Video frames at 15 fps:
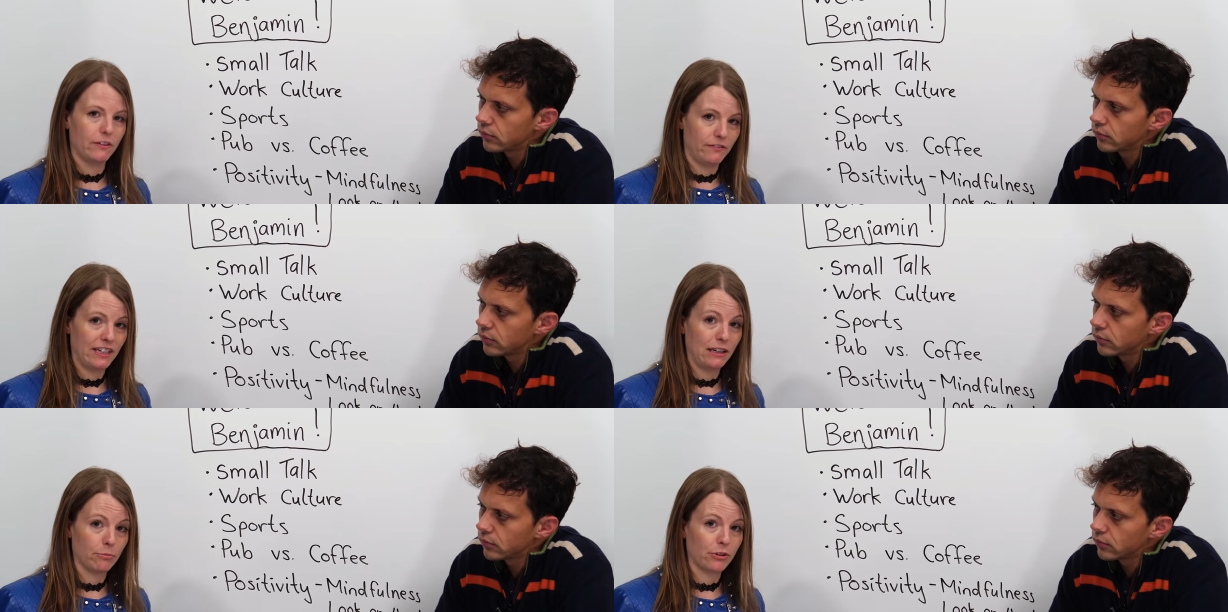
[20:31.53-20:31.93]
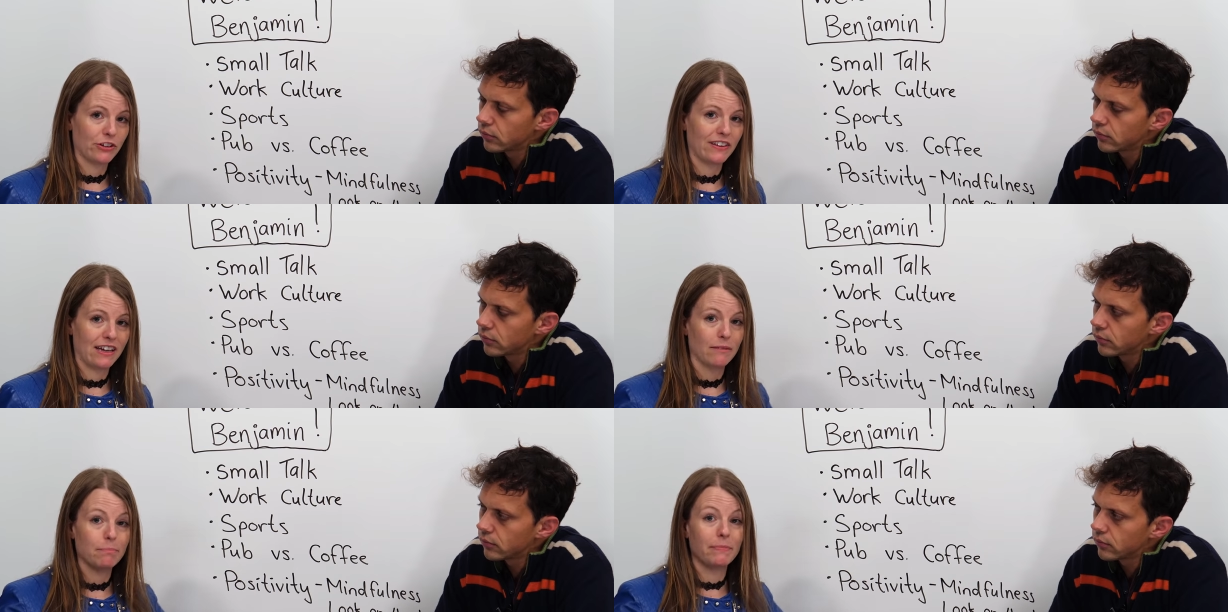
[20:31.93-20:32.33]
Speaker 1: fifteen
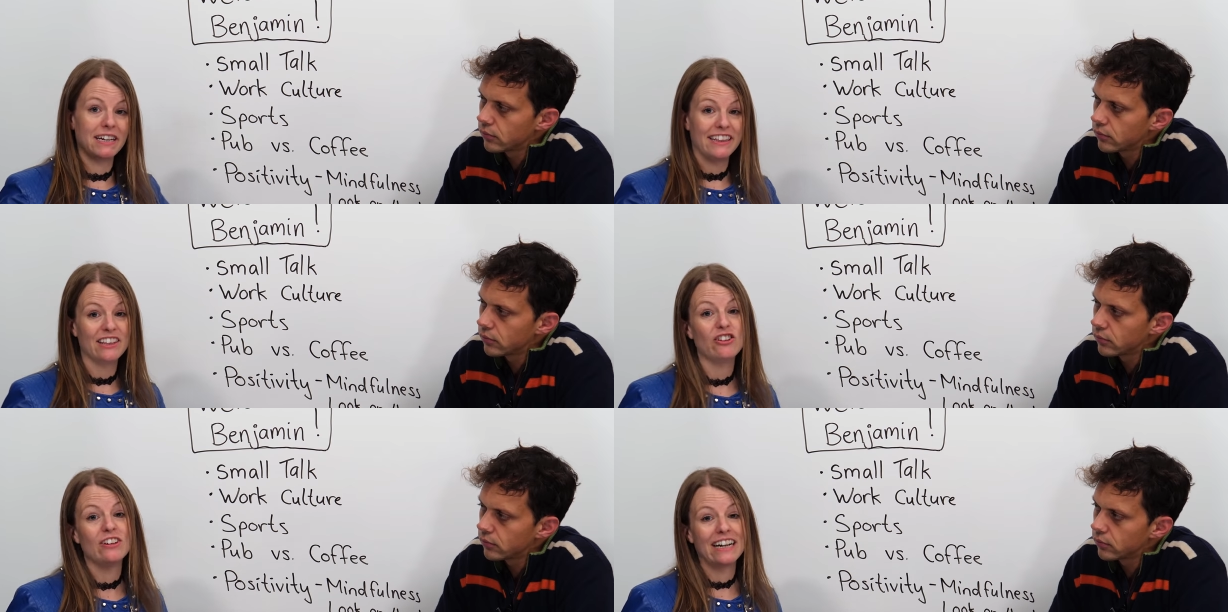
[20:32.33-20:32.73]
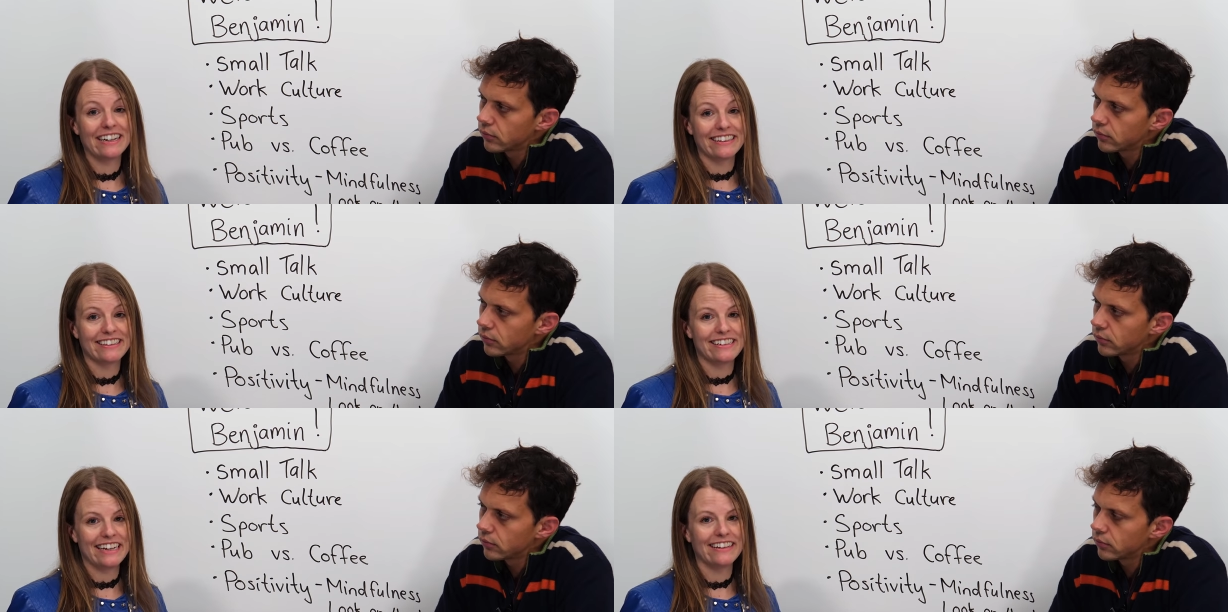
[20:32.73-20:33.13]
percent, but in the
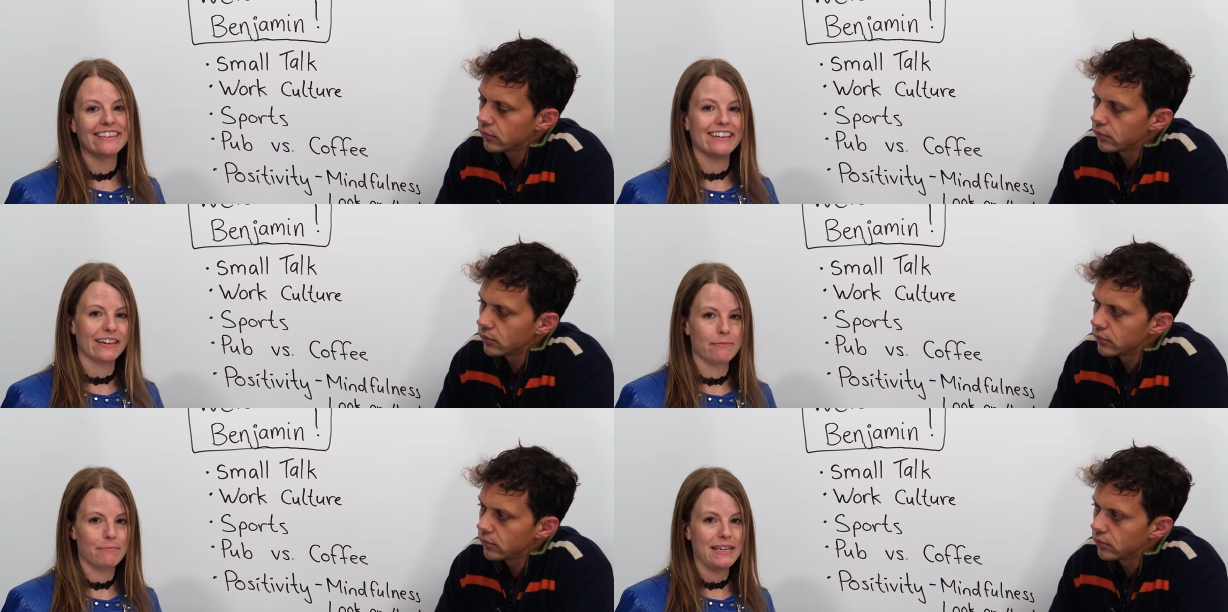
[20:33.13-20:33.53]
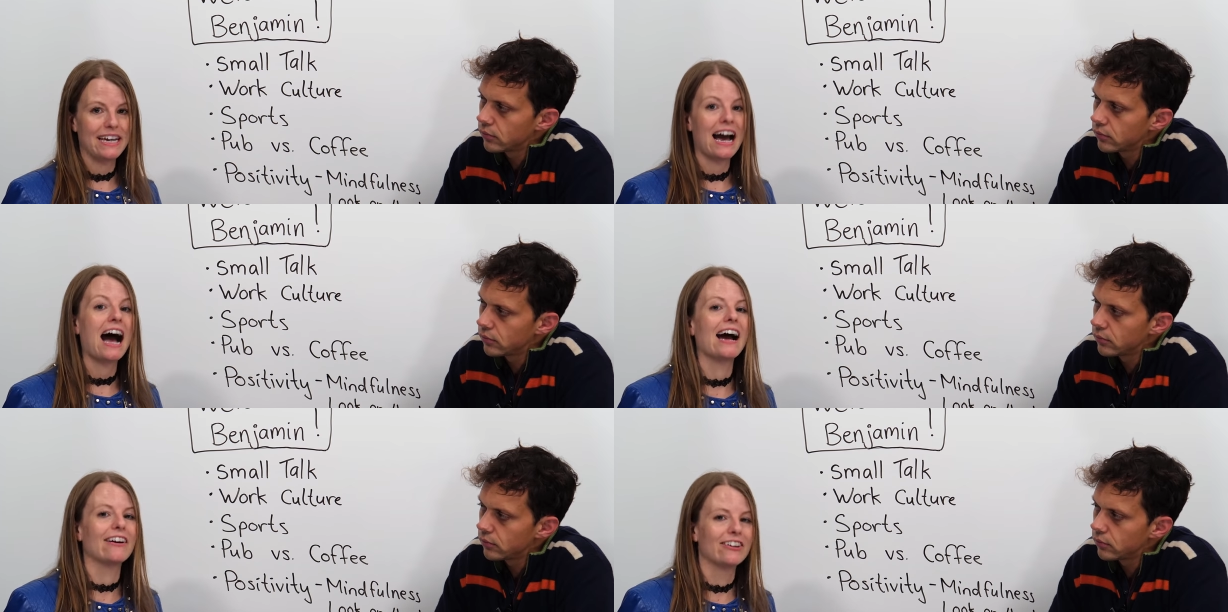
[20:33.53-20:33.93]
United States, it can be
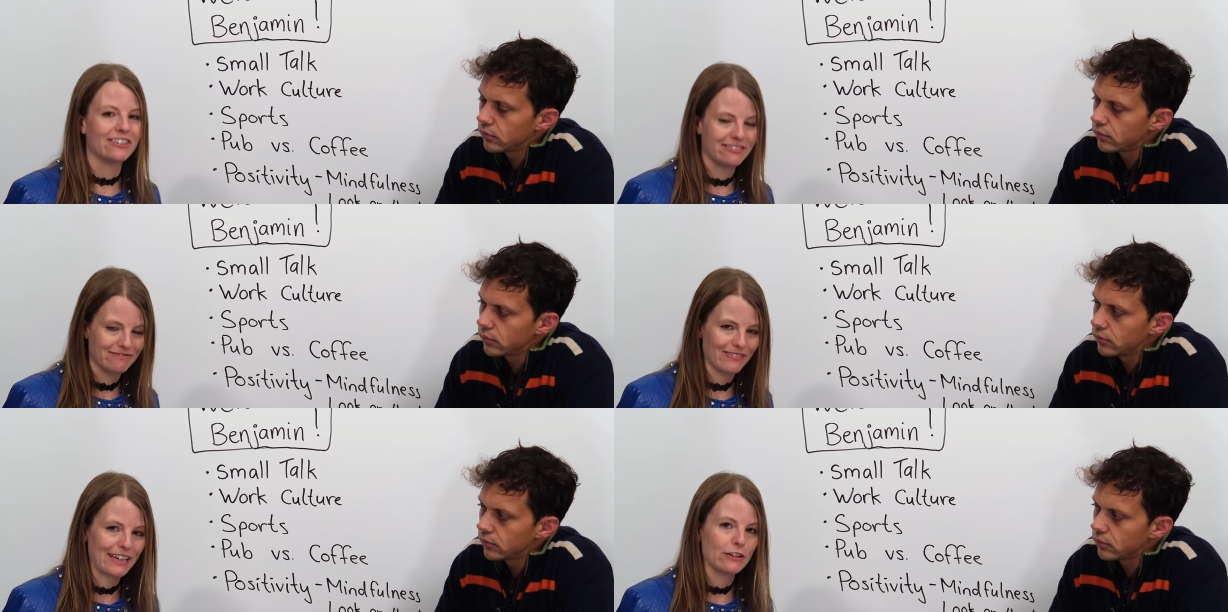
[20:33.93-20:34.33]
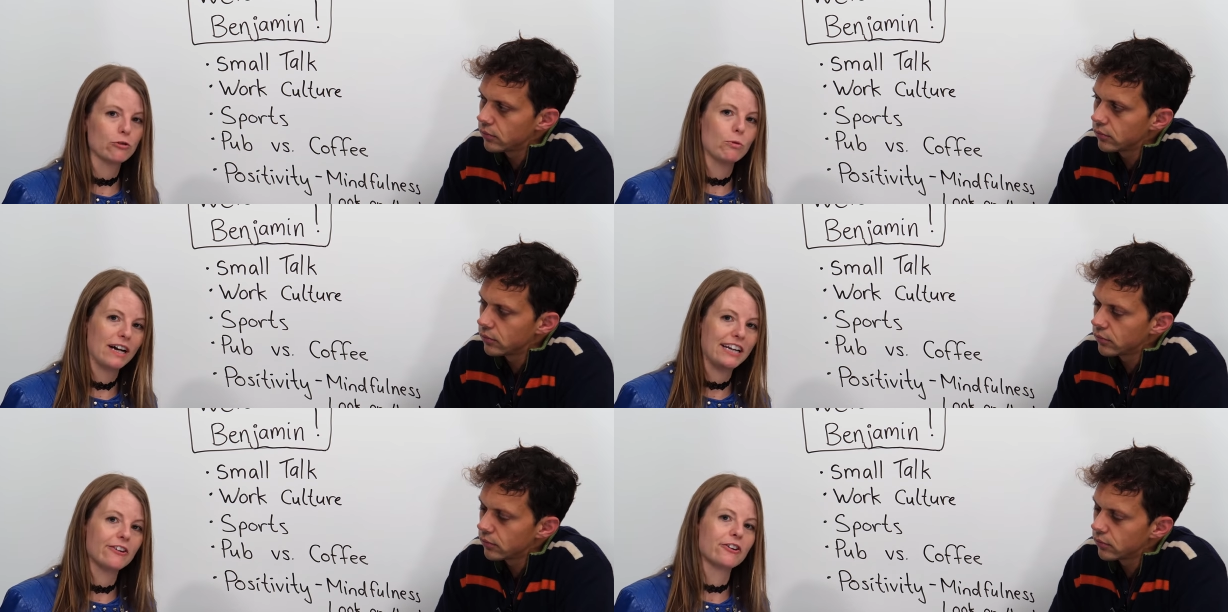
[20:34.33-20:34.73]
higher, like
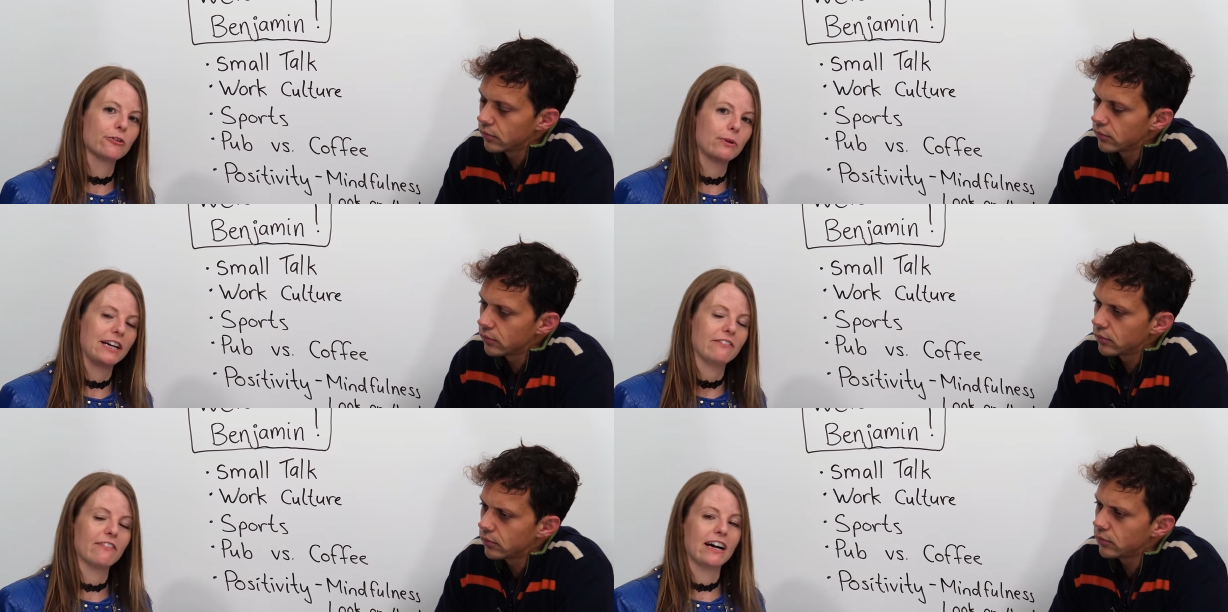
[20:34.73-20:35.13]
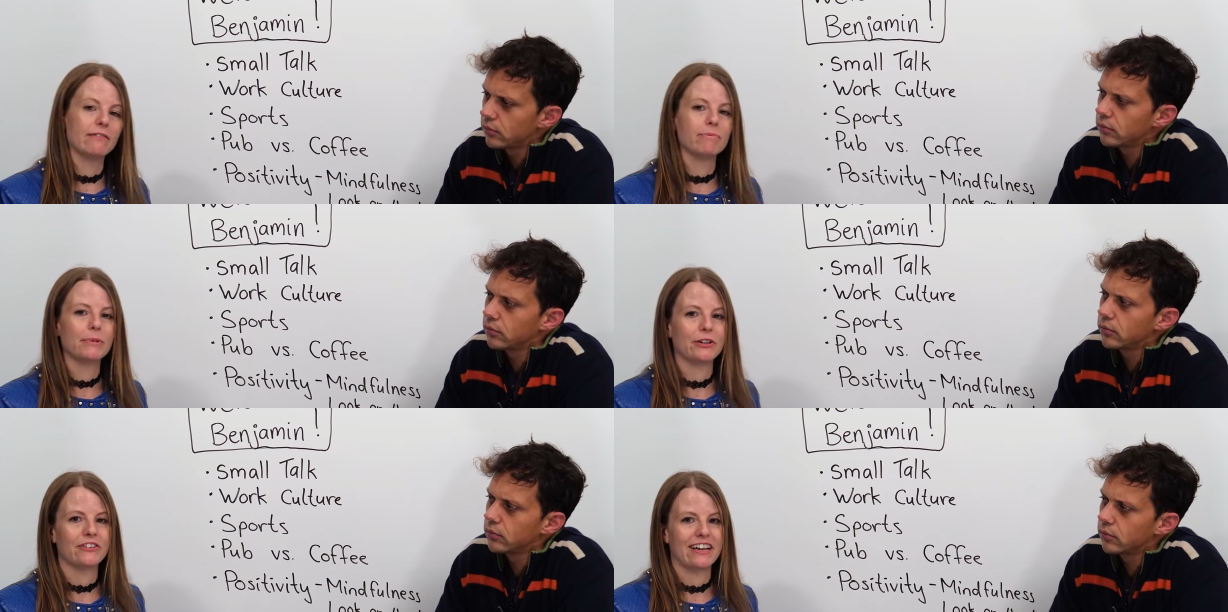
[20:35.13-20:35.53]
twenty or
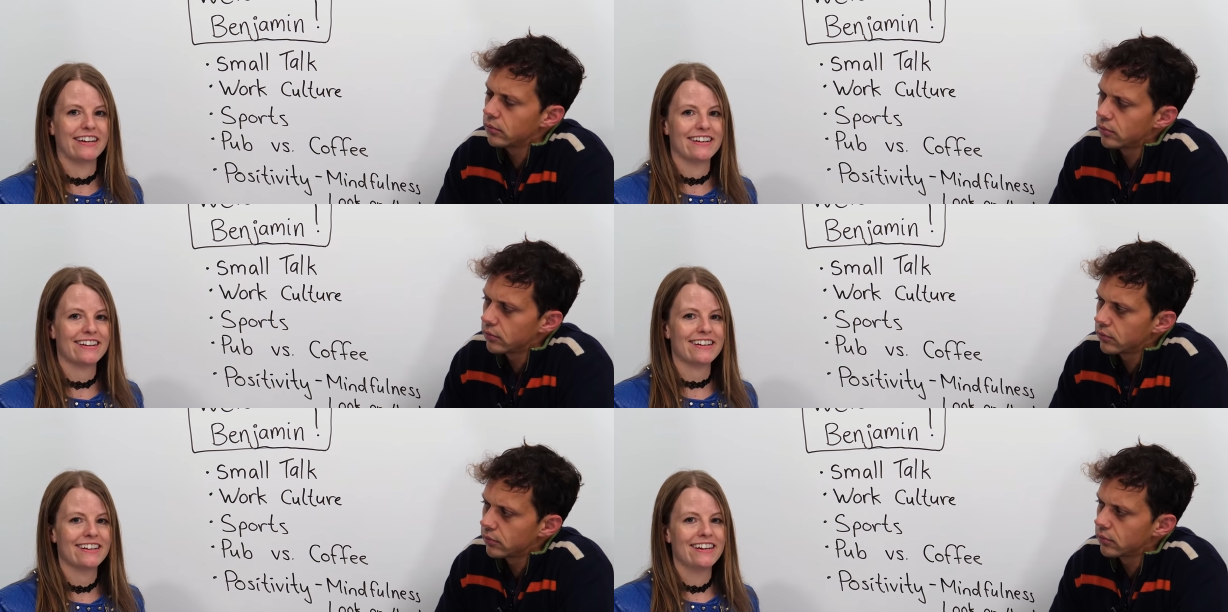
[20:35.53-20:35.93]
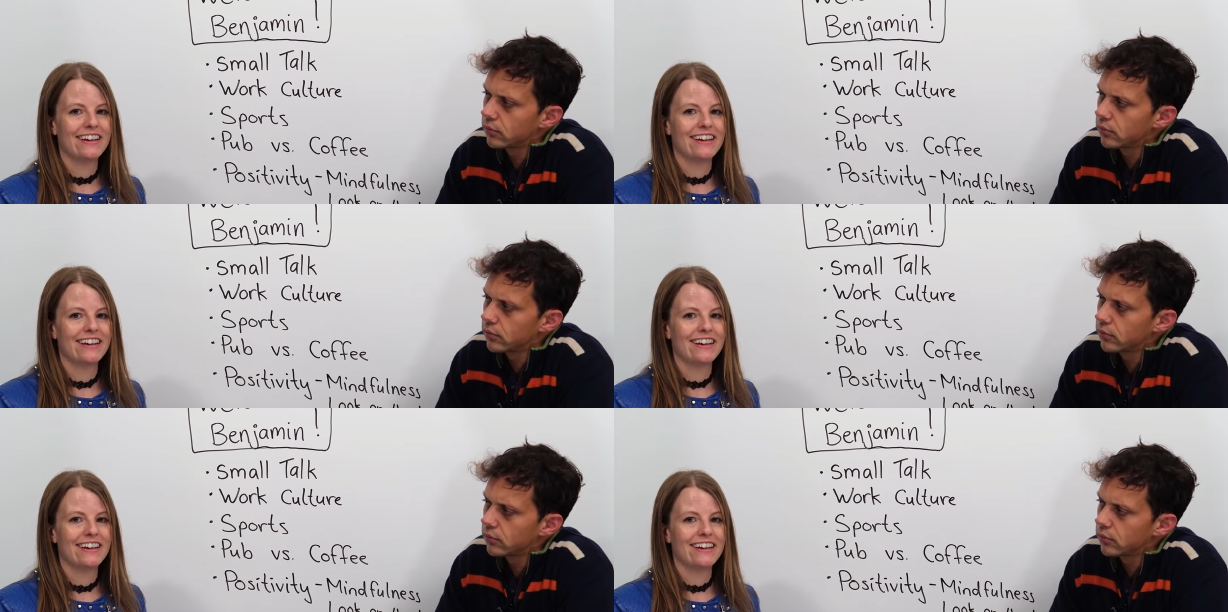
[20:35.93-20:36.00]
twenty-five percent.